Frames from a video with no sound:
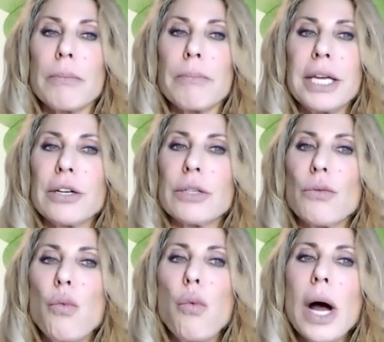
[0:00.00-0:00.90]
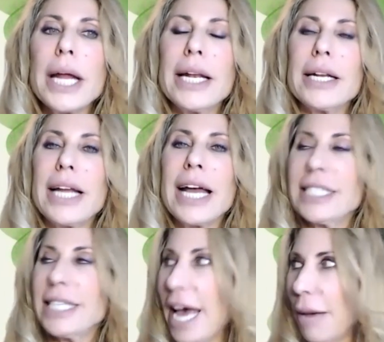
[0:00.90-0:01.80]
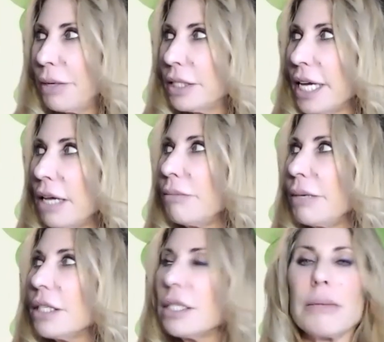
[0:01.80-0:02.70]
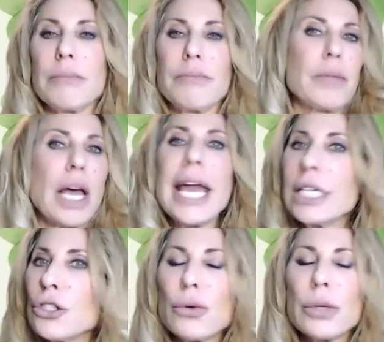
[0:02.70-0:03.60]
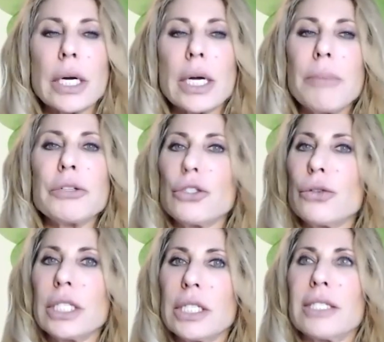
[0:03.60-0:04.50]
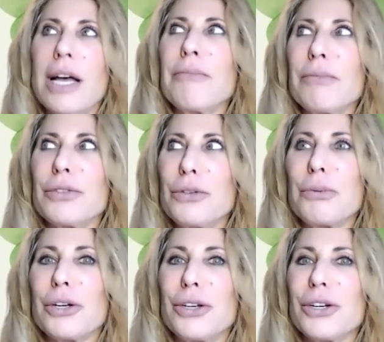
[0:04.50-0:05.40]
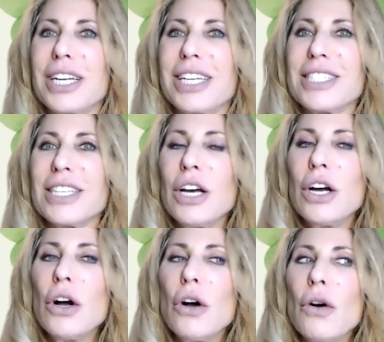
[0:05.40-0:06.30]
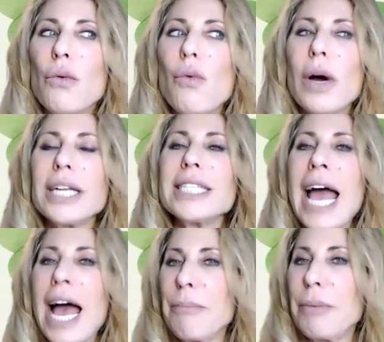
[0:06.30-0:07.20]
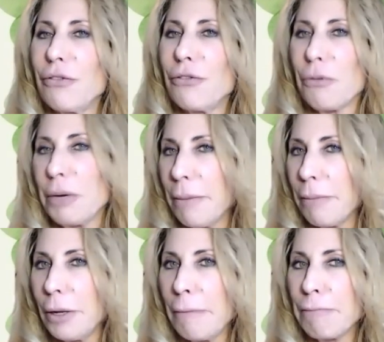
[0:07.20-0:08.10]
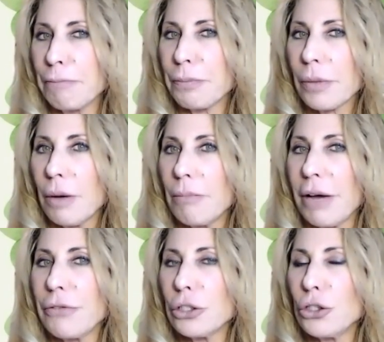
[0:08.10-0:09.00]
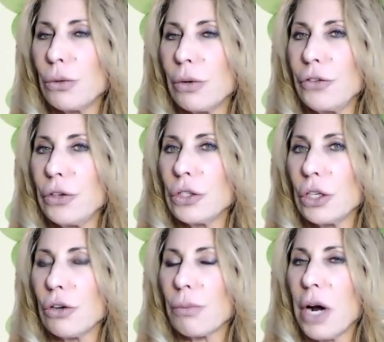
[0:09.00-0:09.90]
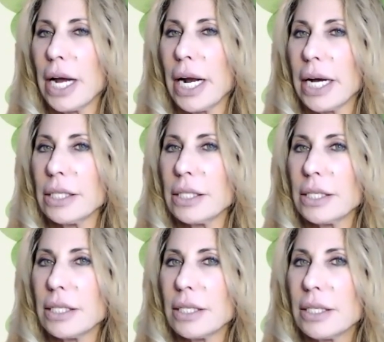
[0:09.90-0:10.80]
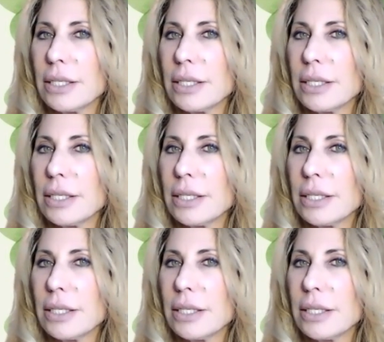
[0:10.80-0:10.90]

Peter, what has happened? Tell me some a story, a couple of stories, because I'm super curious. What has happened for people by virtue of using your products?